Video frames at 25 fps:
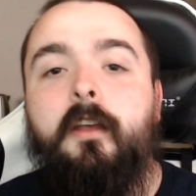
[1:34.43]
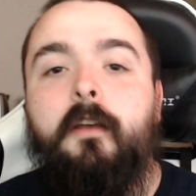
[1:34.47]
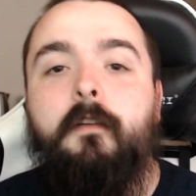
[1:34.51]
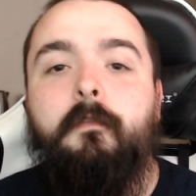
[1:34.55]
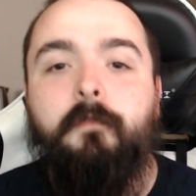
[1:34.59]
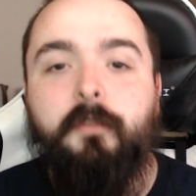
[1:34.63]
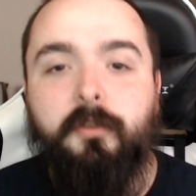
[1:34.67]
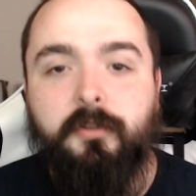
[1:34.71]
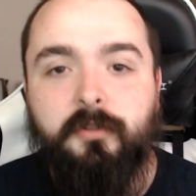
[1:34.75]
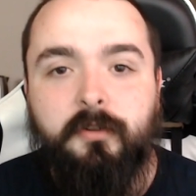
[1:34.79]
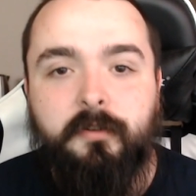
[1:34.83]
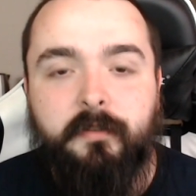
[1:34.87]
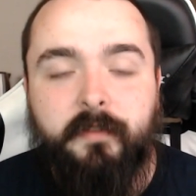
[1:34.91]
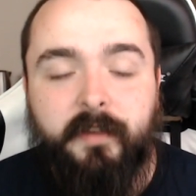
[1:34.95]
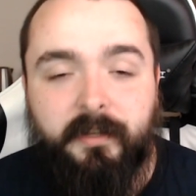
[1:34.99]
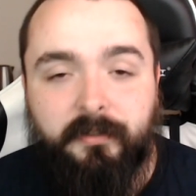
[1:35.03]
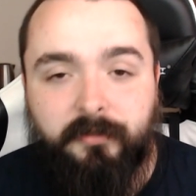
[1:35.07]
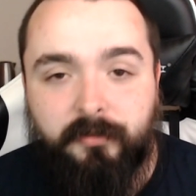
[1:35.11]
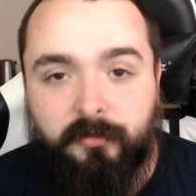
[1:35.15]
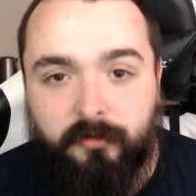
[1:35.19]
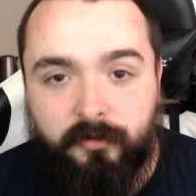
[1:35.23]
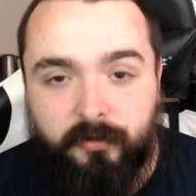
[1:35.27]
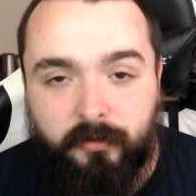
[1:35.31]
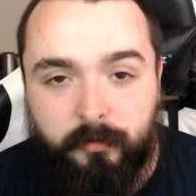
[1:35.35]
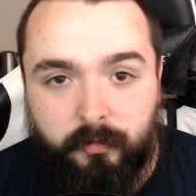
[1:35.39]
for
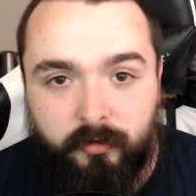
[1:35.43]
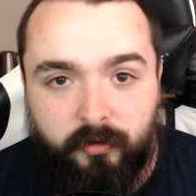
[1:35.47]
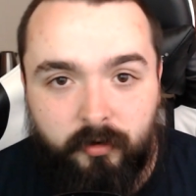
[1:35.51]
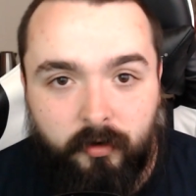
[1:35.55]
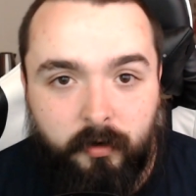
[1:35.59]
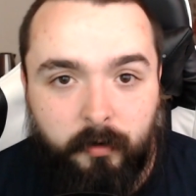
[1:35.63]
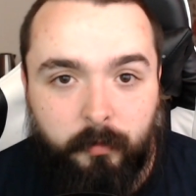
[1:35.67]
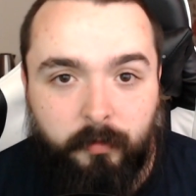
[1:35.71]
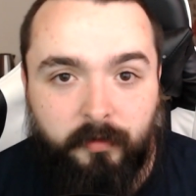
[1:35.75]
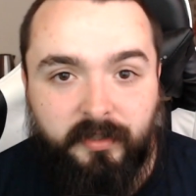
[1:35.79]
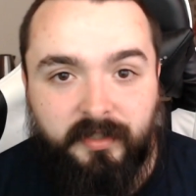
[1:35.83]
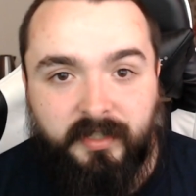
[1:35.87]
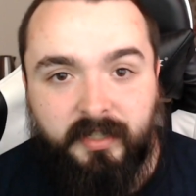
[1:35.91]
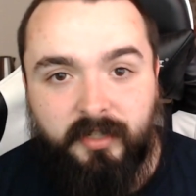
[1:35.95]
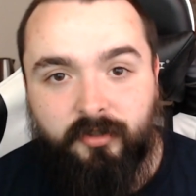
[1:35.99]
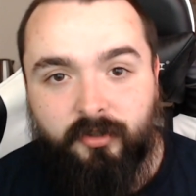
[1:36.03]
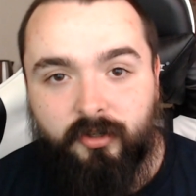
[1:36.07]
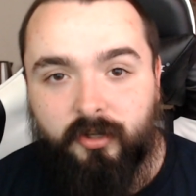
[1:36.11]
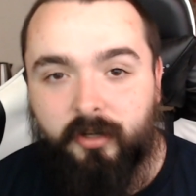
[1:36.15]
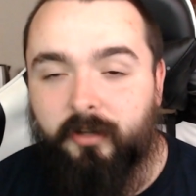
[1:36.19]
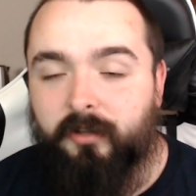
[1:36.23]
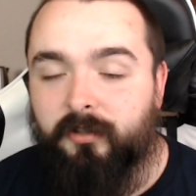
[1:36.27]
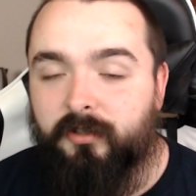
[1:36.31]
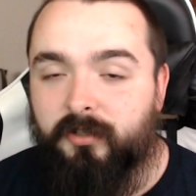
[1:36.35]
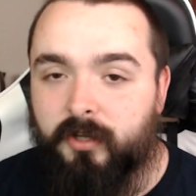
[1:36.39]
2,000 subscribers this
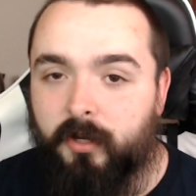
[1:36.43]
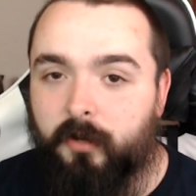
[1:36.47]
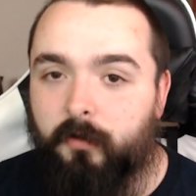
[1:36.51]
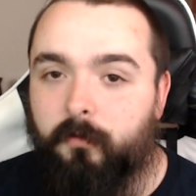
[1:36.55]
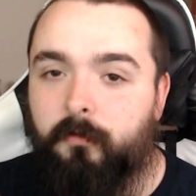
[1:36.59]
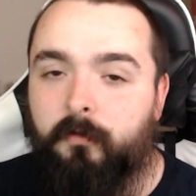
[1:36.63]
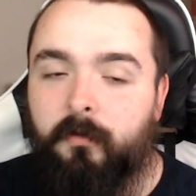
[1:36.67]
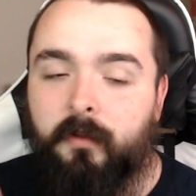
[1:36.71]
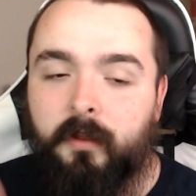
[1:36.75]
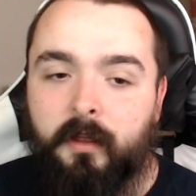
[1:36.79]
year. So